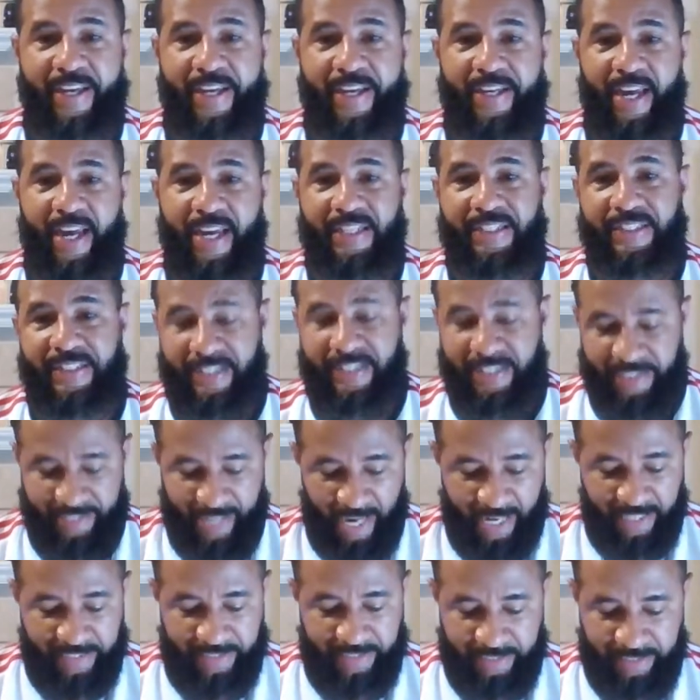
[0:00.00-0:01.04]
aka
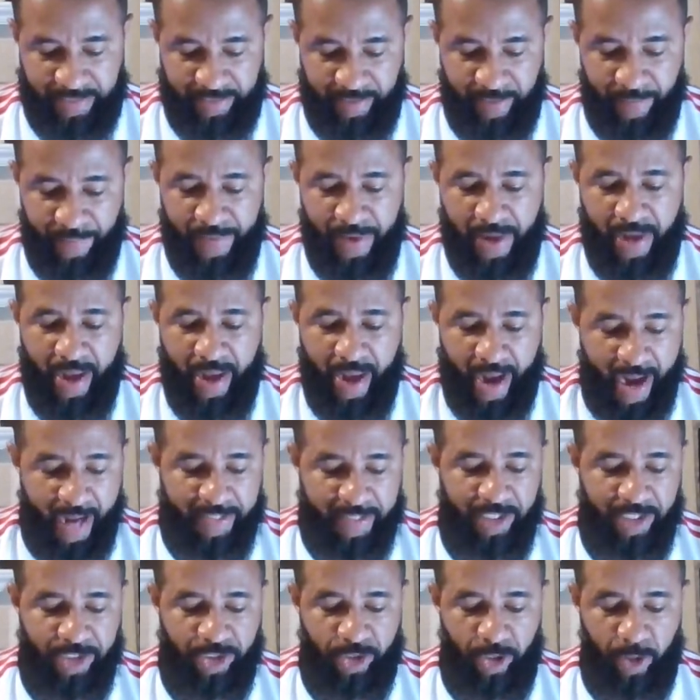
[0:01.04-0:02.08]
DeSatan,
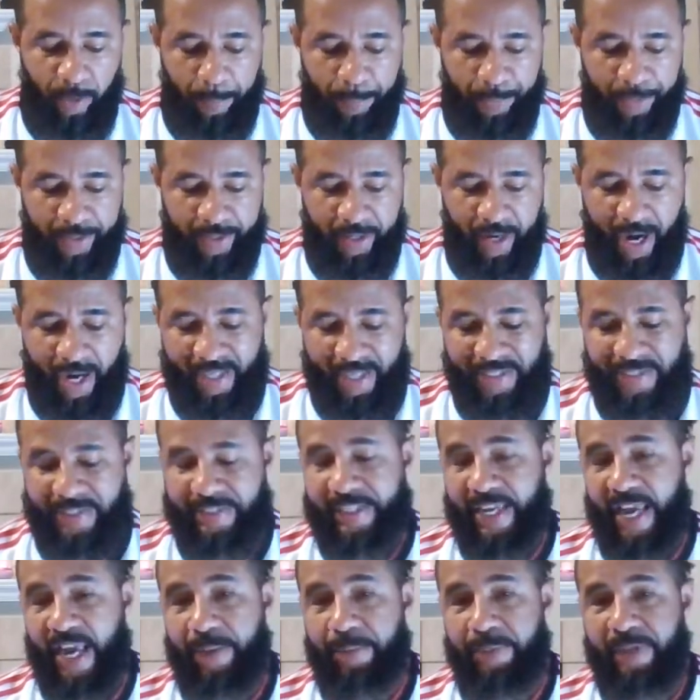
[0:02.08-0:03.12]
and the GOP are
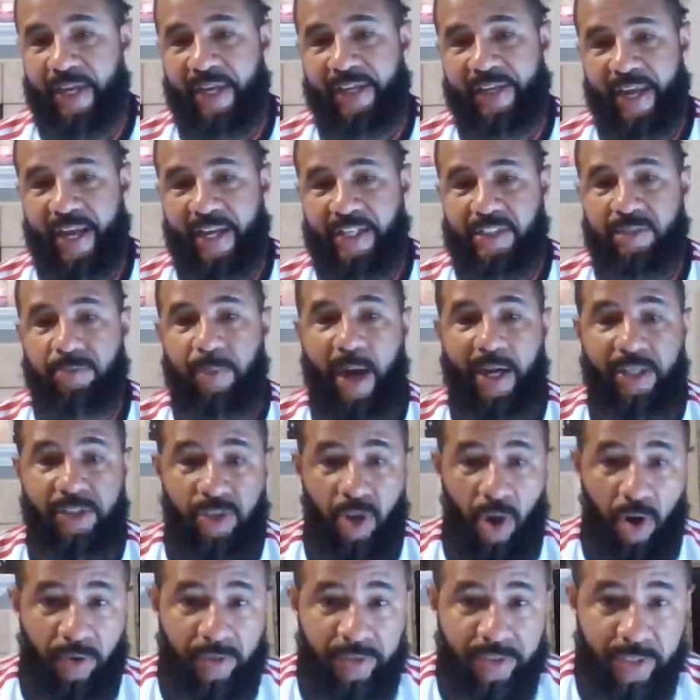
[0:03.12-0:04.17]
scheming against
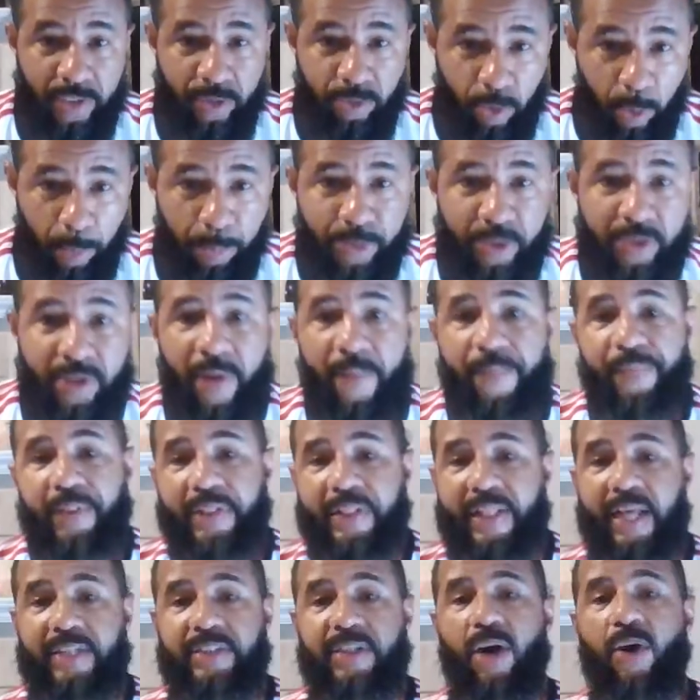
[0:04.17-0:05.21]
minority groups.
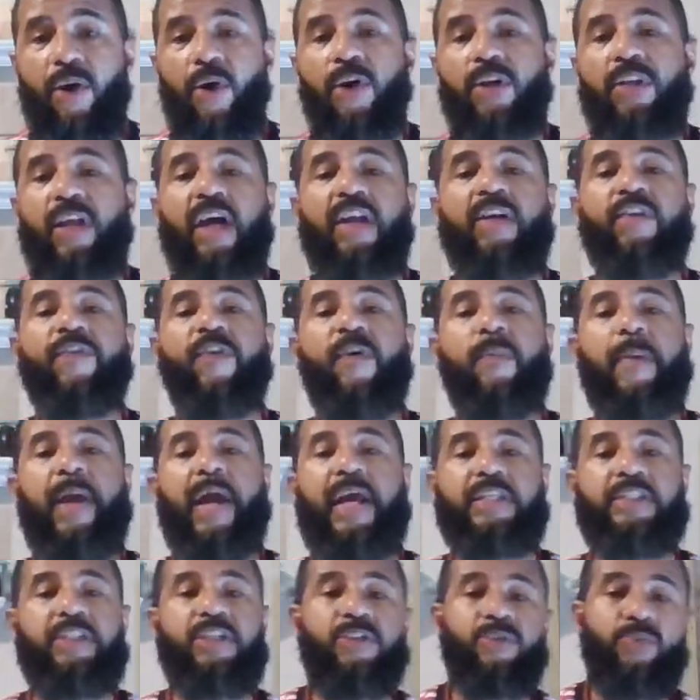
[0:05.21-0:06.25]
There's a whole lot of
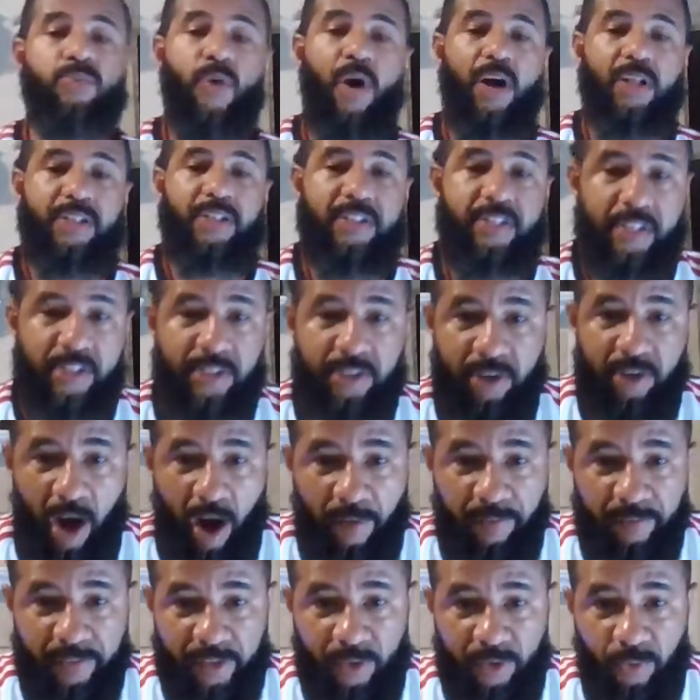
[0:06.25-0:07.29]
information what this
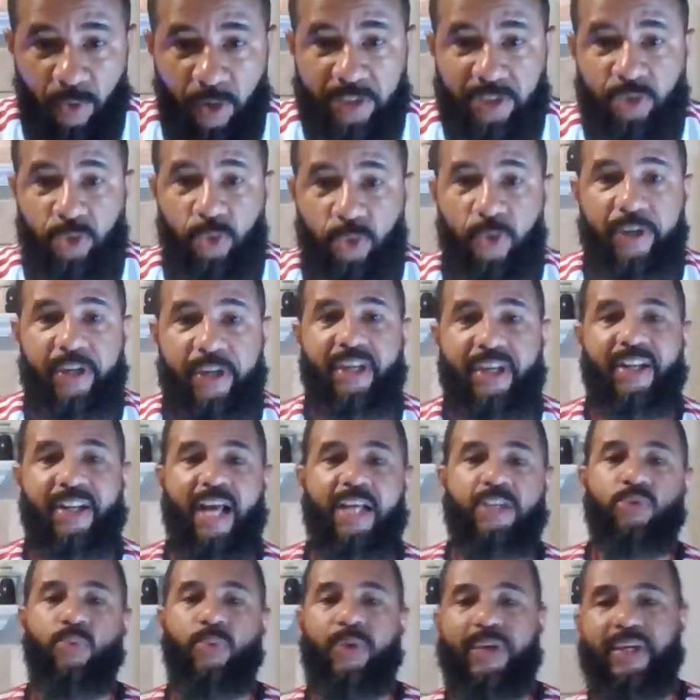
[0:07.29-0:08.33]
governor was doing here
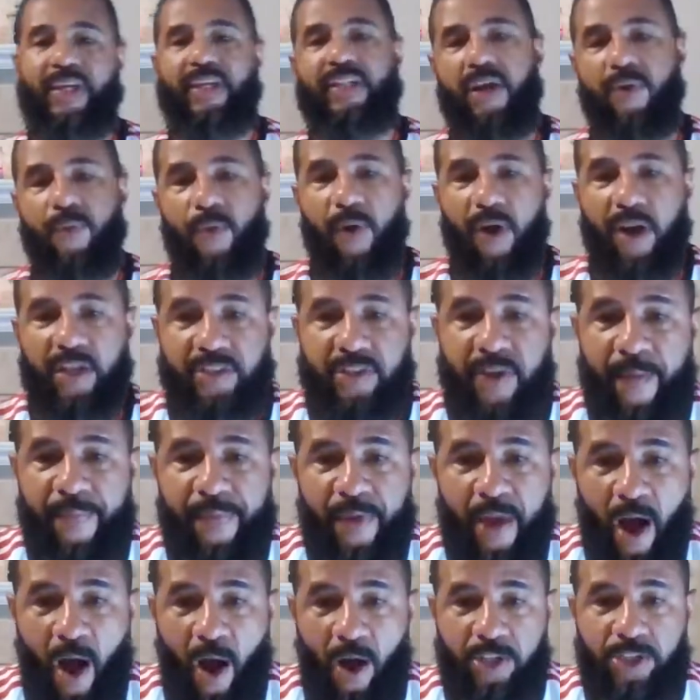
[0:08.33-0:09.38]
last week. That was
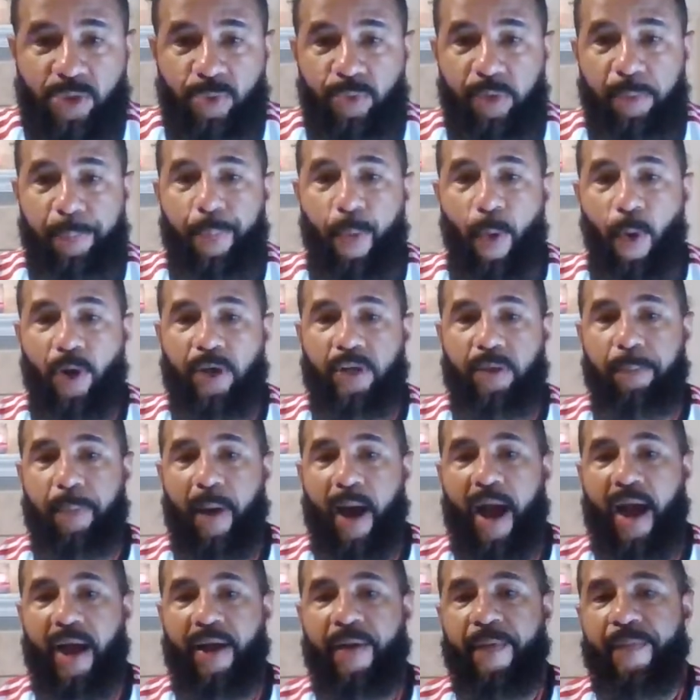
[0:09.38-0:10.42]
also reported
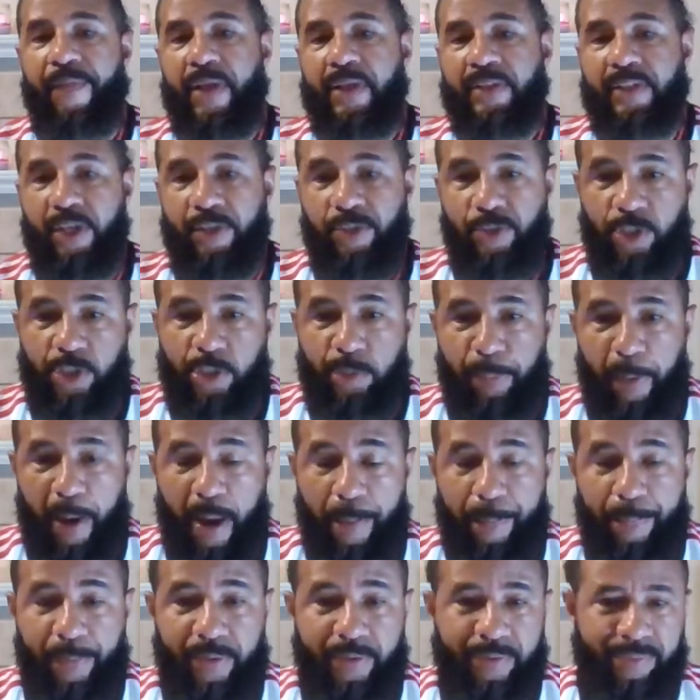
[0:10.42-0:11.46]
by the
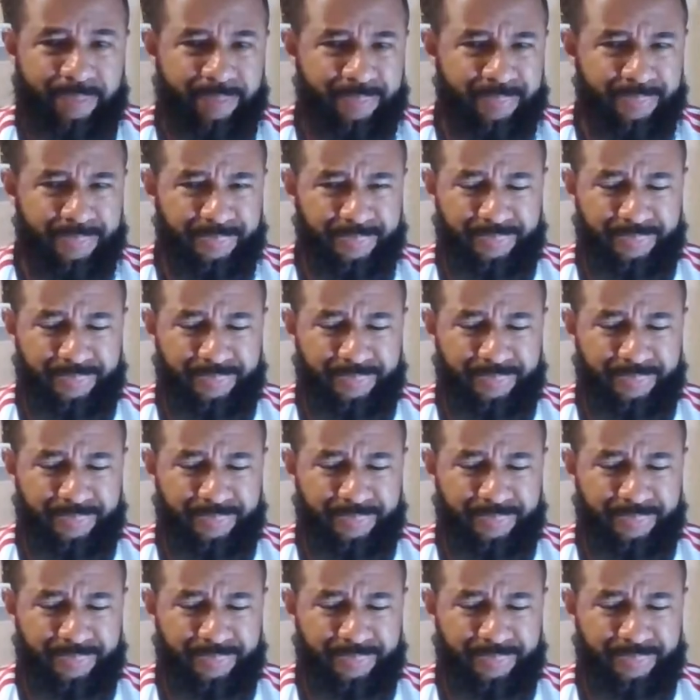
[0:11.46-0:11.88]
newspaper